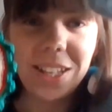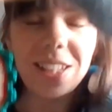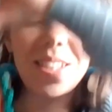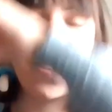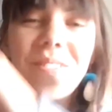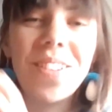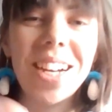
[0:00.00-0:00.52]

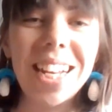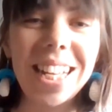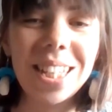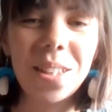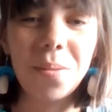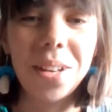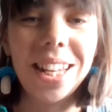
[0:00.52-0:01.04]
So a really
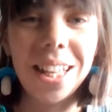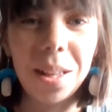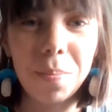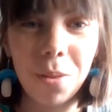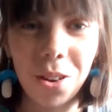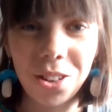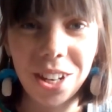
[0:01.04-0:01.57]
sweet little
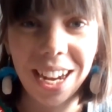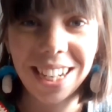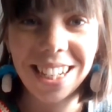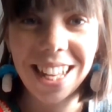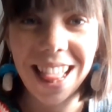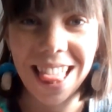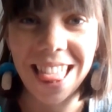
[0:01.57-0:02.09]

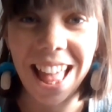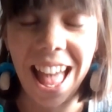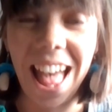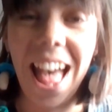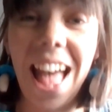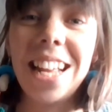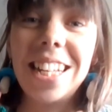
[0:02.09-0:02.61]
project
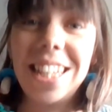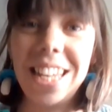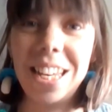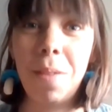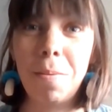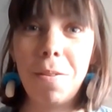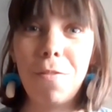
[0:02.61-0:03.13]
there, and it
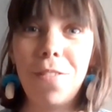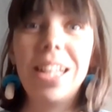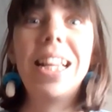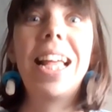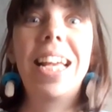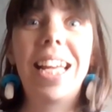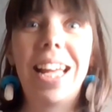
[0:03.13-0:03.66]
did make me feel
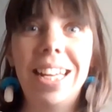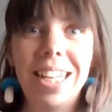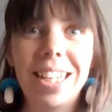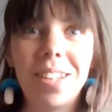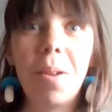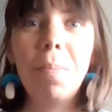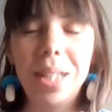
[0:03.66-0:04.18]
like I
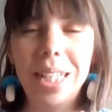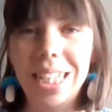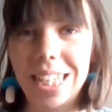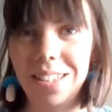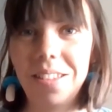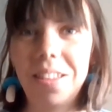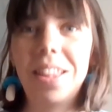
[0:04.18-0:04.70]
had
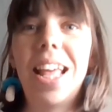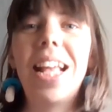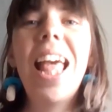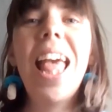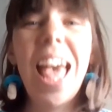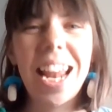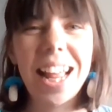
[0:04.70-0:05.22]
completed something.
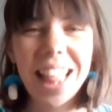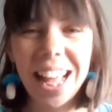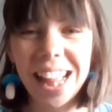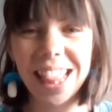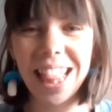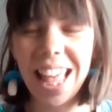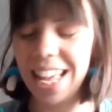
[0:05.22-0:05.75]
And I
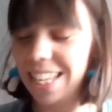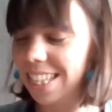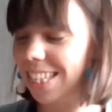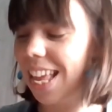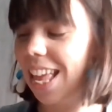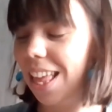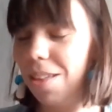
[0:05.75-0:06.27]
think
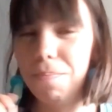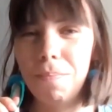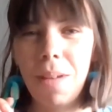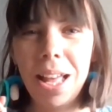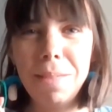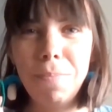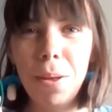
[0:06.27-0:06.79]
this
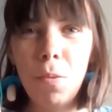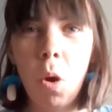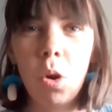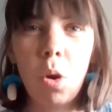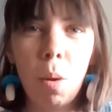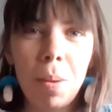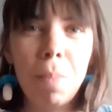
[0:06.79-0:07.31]
might be
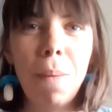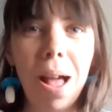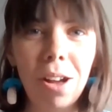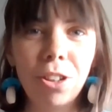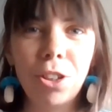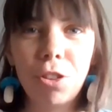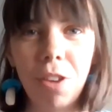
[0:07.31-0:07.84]
what got me back
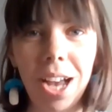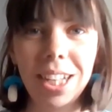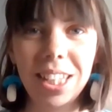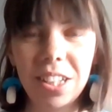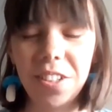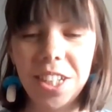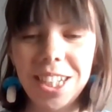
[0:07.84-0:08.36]
on track
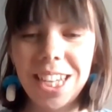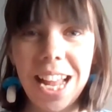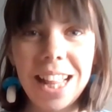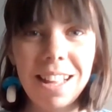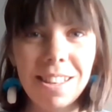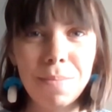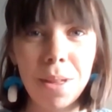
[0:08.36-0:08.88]
to
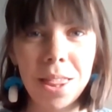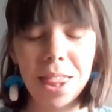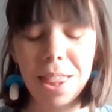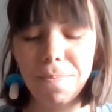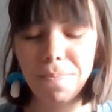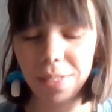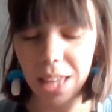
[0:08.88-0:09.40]
crocheting this month.
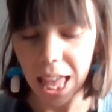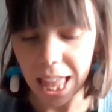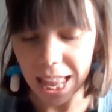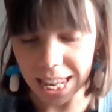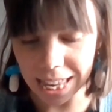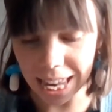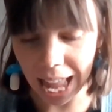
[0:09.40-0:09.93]

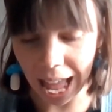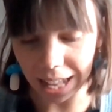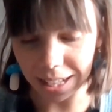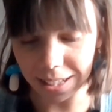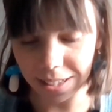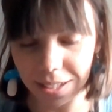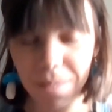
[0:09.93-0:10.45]

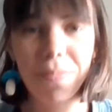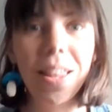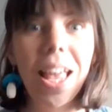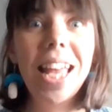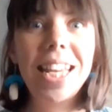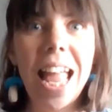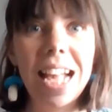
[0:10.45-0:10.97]
Next
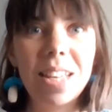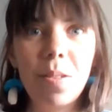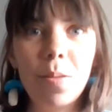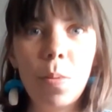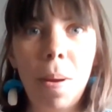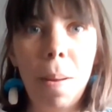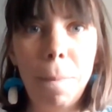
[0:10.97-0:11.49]

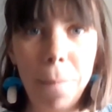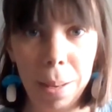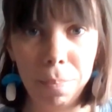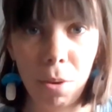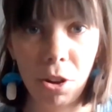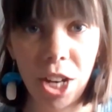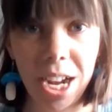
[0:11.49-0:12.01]
was one of my big
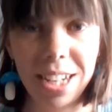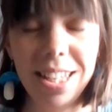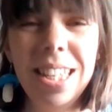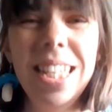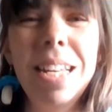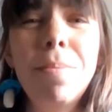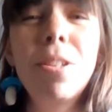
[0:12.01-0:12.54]
projects.
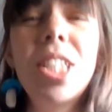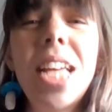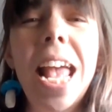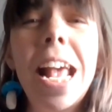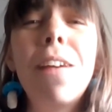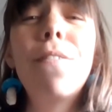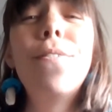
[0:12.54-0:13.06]
This seemed to
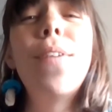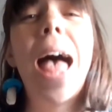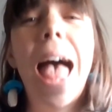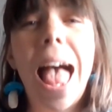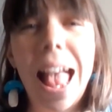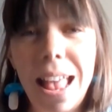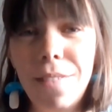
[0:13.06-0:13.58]
take
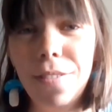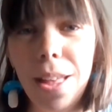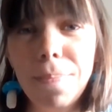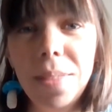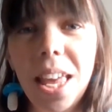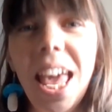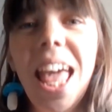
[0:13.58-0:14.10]
forever,
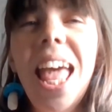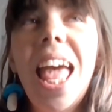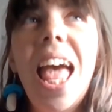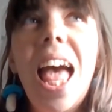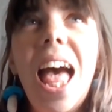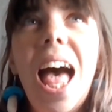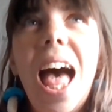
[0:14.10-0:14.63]

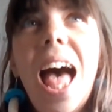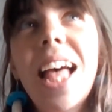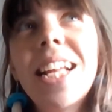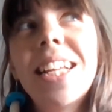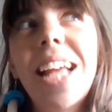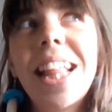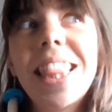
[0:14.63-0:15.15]

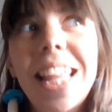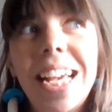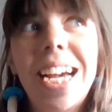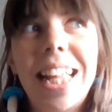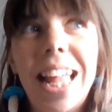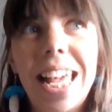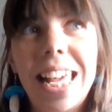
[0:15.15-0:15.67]
and I
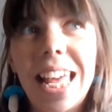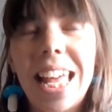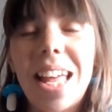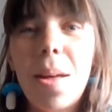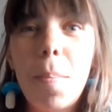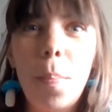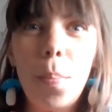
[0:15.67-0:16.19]
think I like
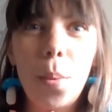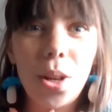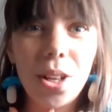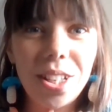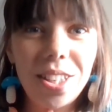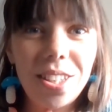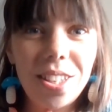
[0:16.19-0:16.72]
it,
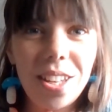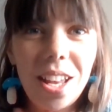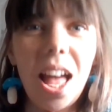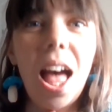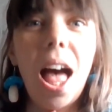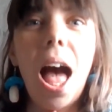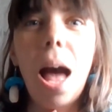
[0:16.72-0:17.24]
but
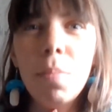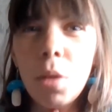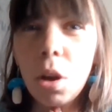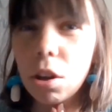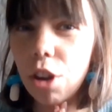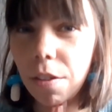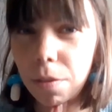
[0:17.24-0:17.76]
I'm
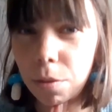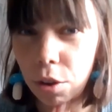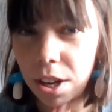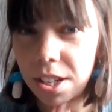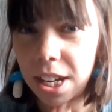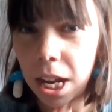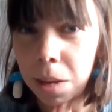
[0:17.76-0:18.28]
not sure if I'm
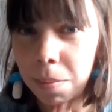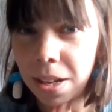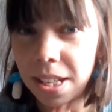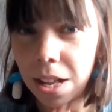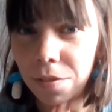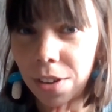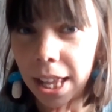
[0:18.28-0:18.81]
trying to tell
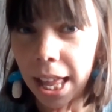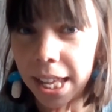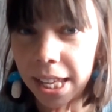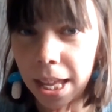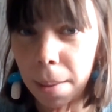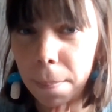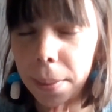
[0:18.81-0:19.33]
myself I
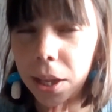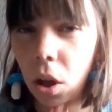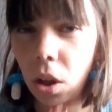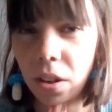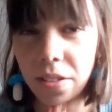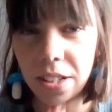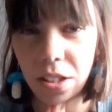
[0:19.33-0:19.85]
like it
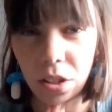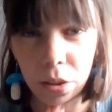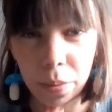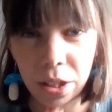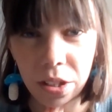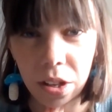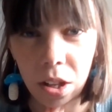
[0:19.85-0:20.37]
because it took
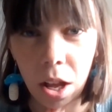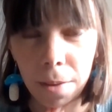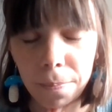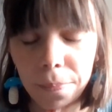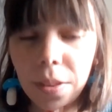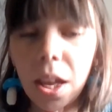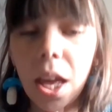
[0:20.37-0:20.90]
me so long.